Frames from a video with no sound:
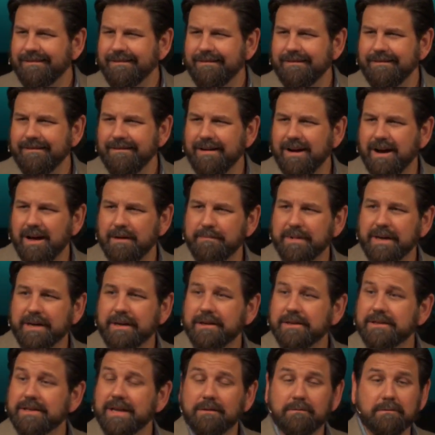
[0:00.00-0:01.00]
not
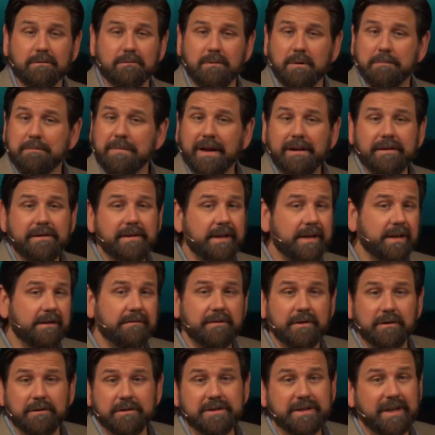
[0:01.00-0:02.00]
because they were repenting
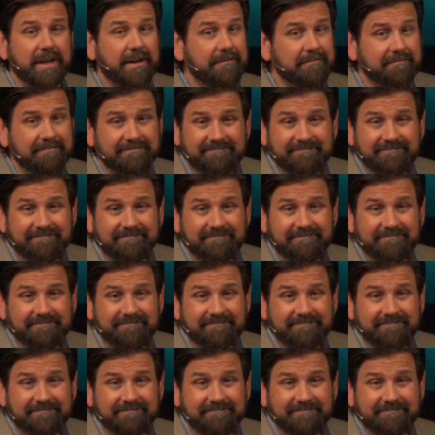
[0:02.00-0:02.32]
of their sin.